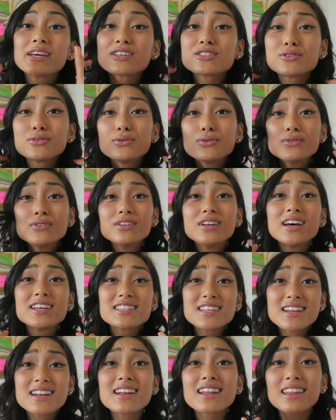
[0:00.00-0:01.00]
because who
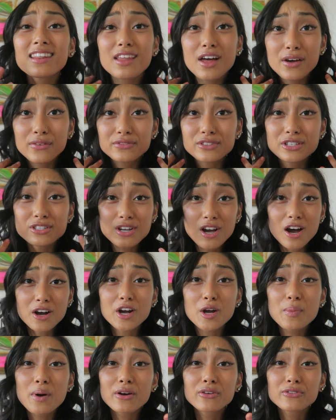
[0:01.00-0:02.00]
doesn't love to
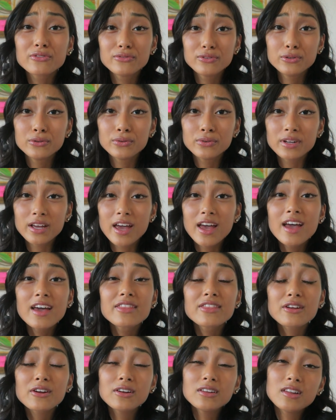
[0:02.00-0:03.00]
talk about food?
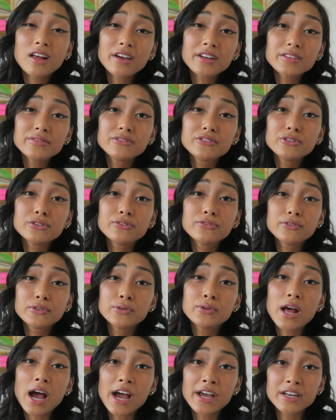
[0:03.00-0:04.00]
There are a lot of new
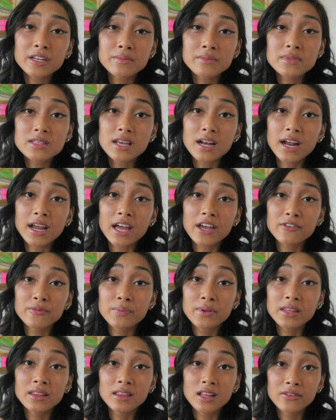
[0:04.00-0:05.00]
food items that I
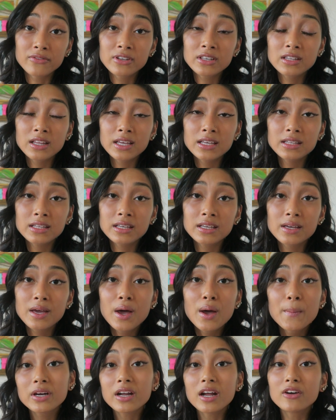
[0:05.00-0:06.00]
have been loving lately,
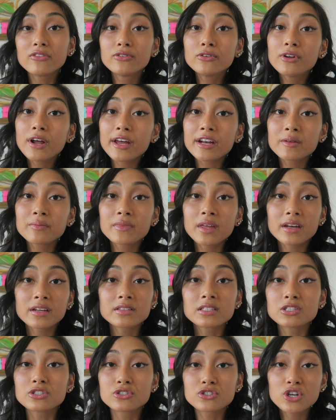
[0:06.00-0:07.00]
but a food item that
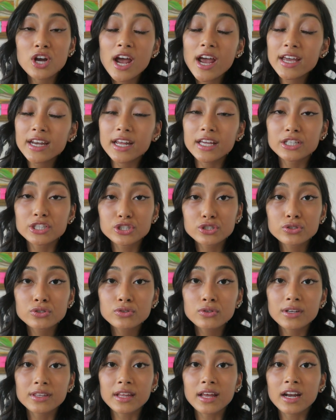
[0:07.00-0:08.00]
is tried and
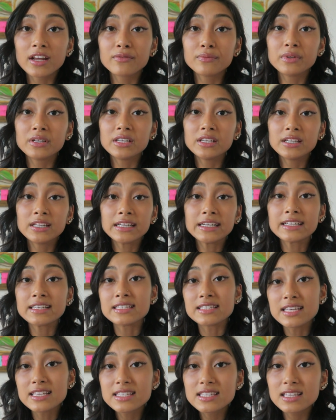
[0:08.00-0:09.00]
true and that I've been eating
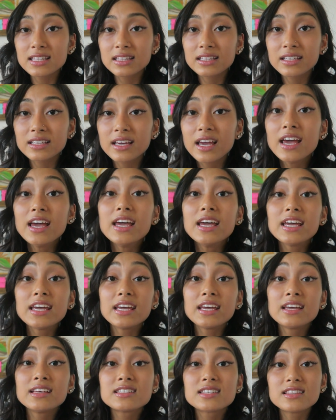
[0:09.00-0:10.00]
consistently
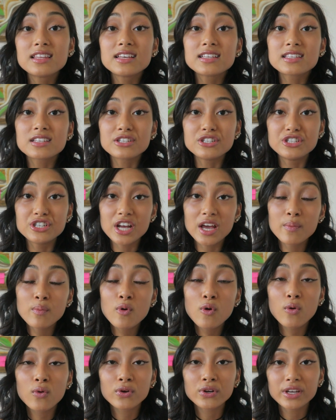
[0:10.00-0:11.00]
is this
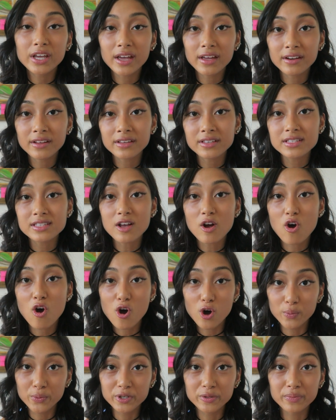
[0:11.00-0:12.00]
Jem Organics
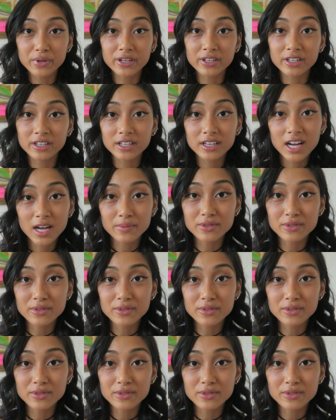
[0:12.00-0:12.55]
almond butter.